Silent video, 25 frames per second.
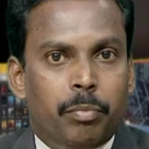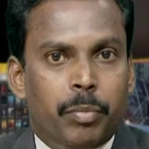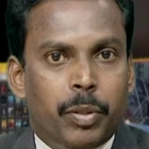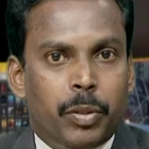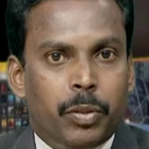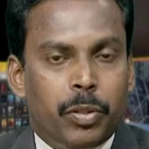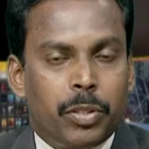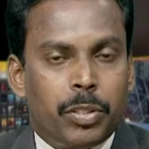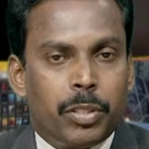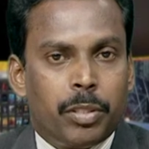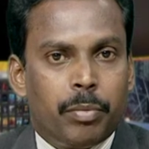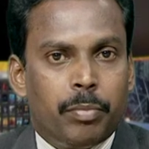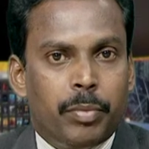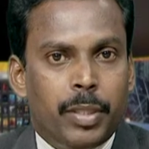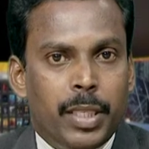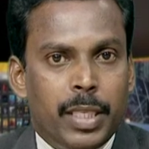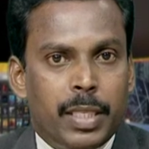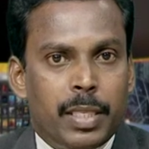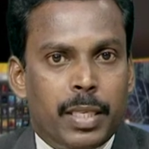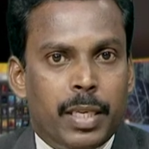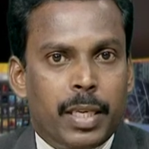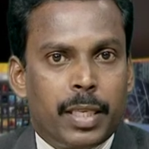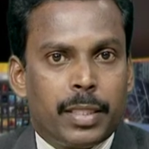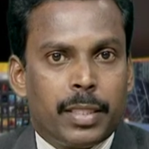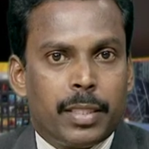because of
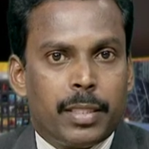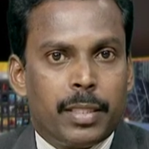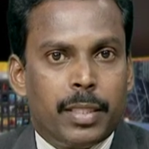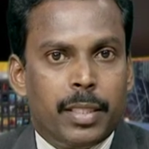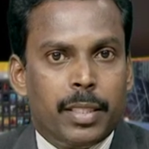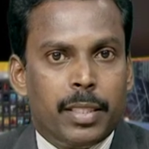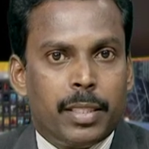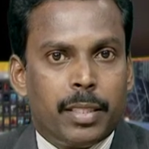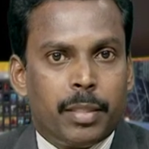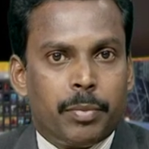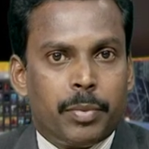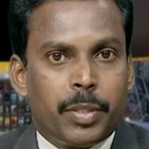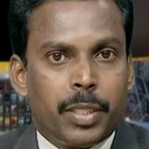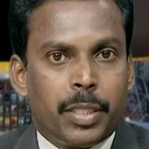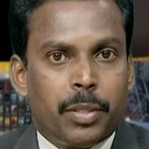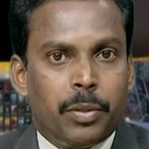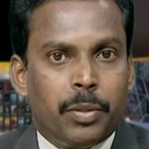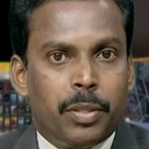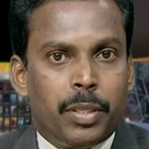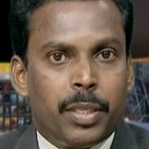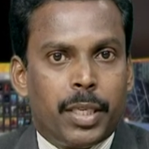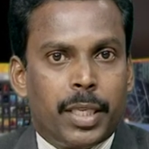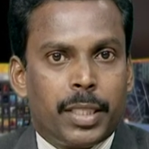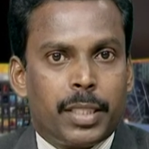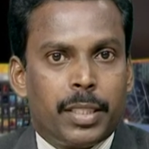these reductions these
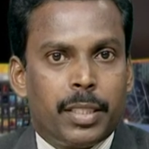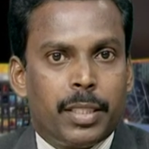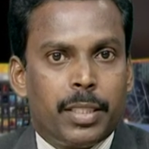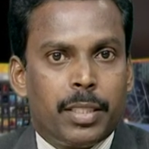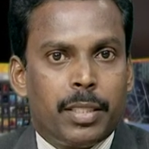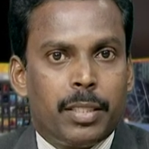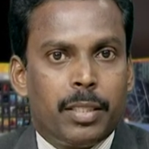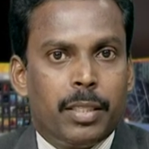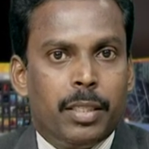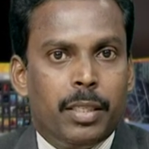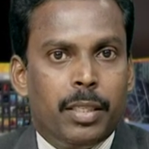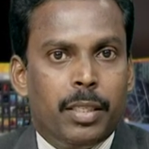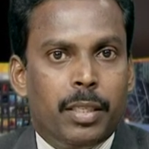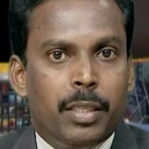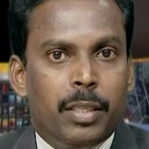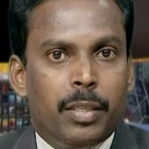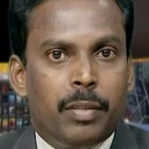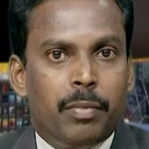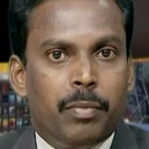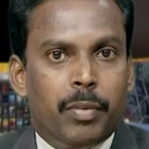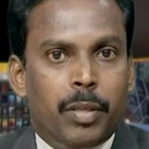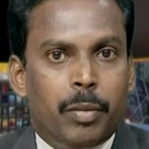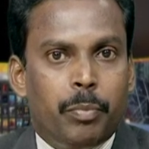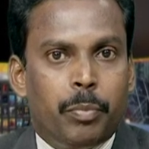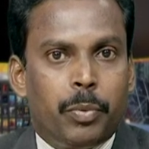subsequent reductions
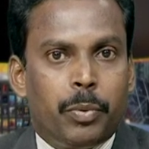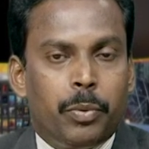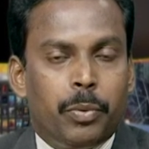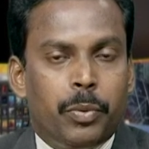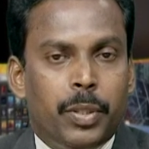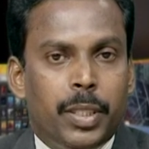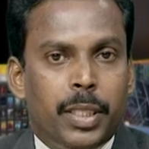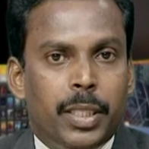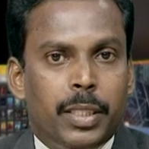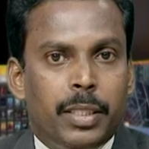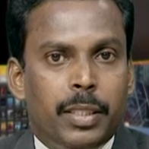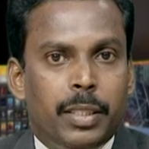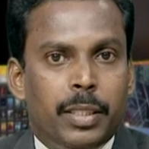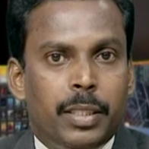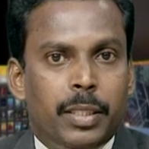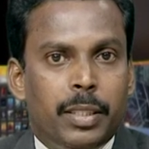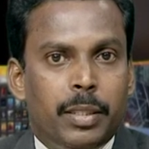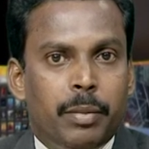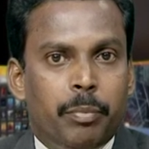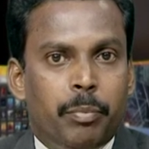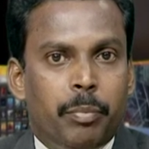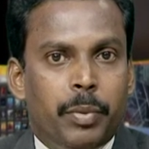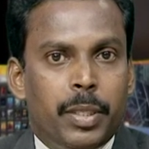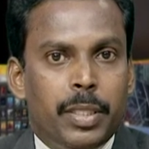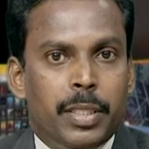will prove that
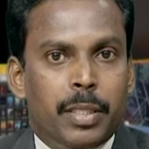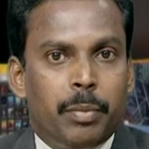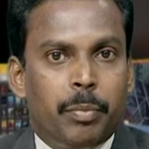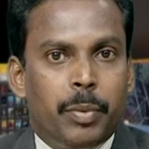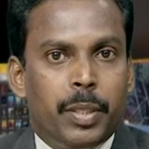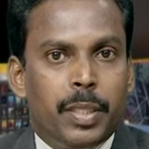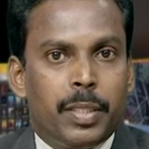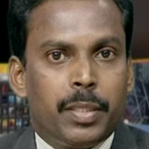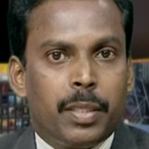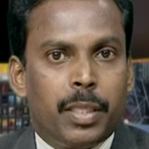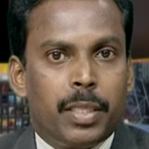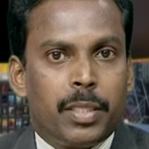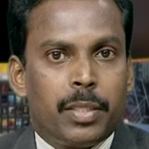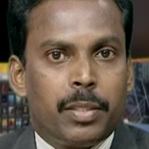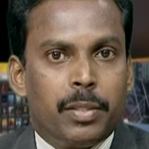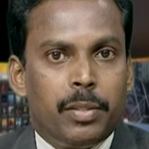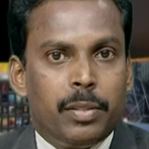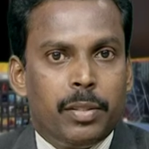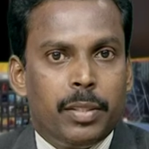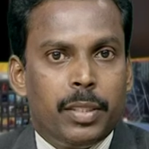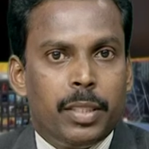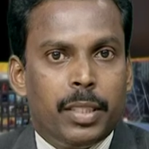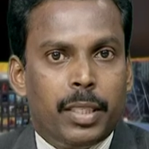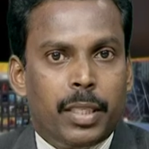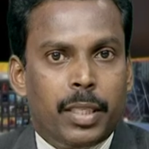PCP is
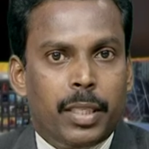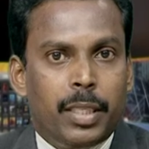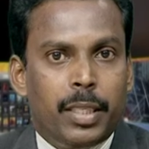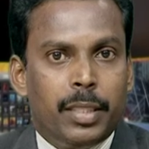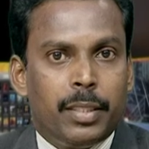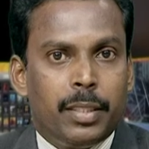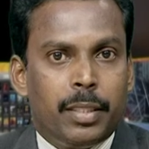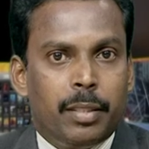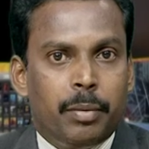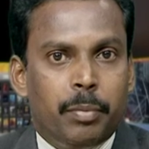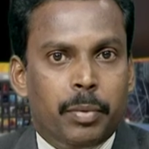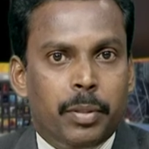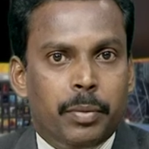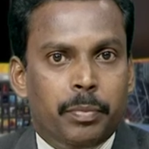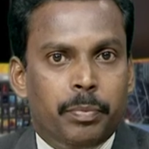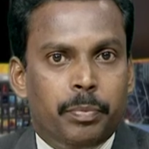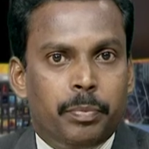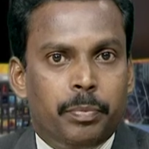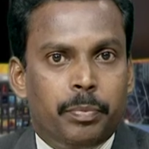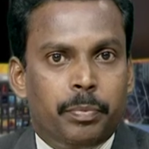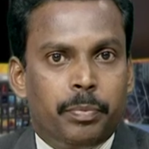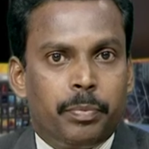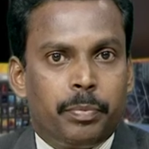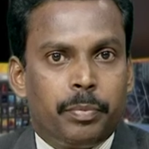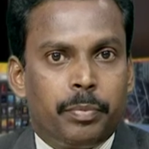also undecidable.
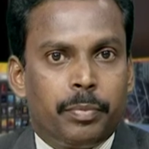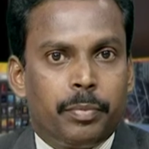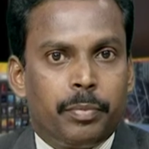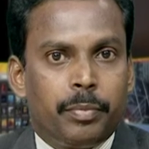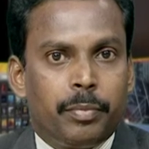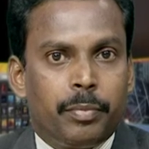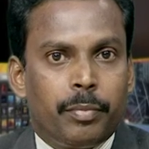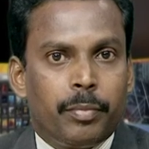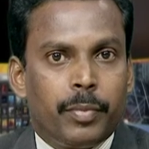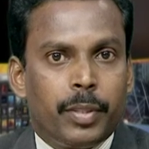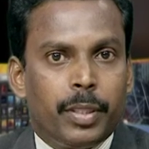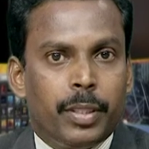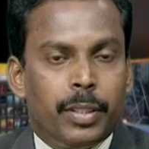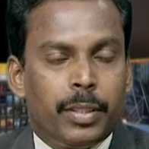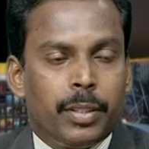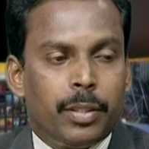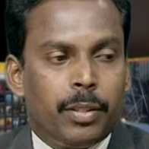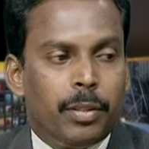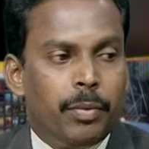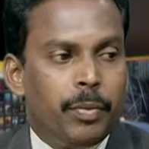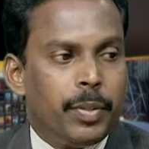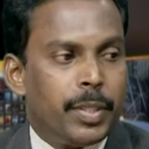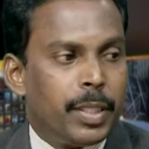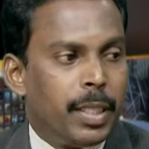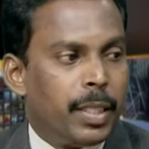
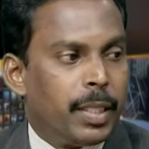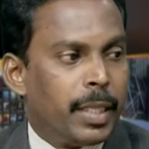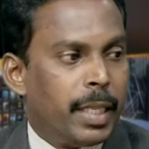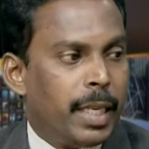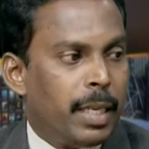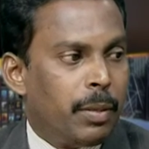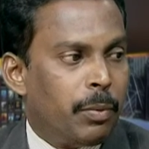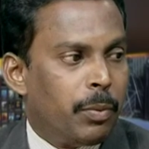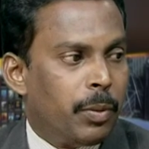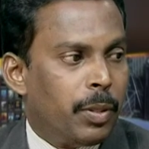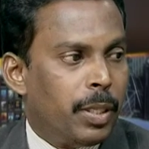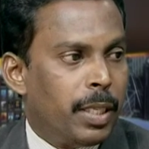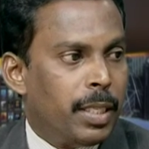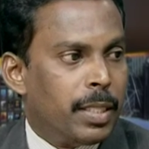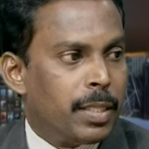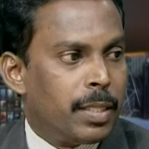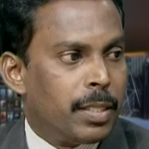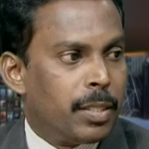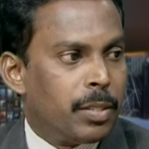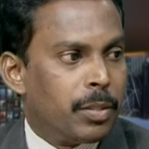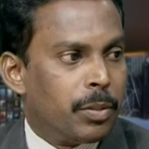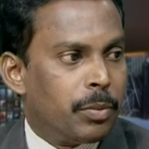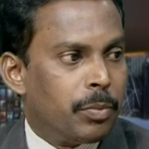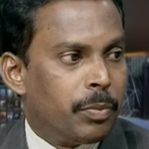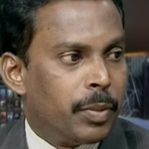So, now we shall take one
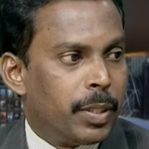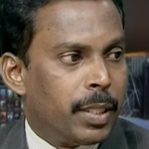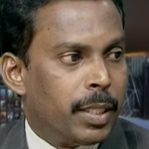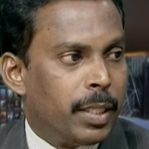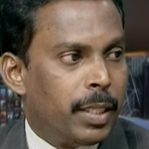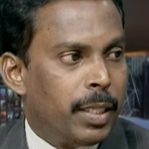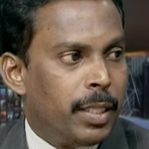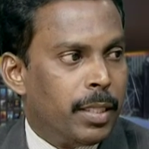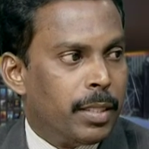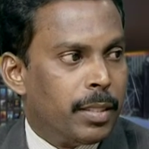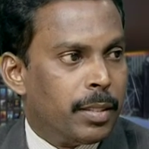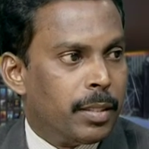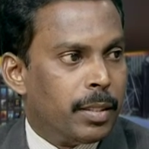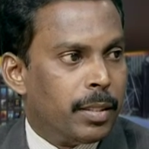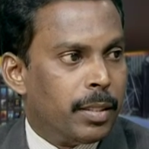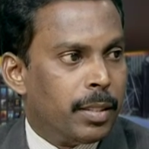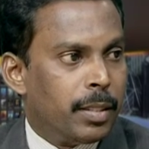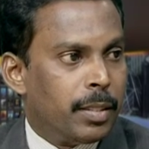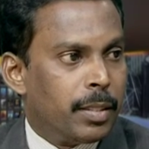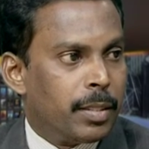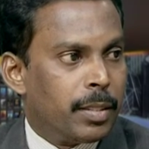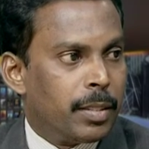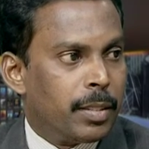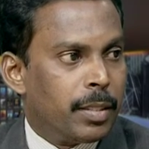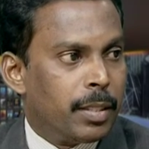instance of an ins
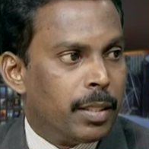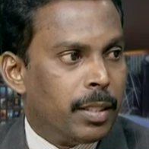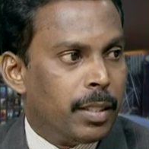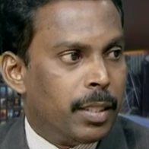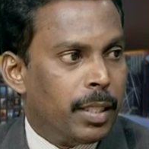that is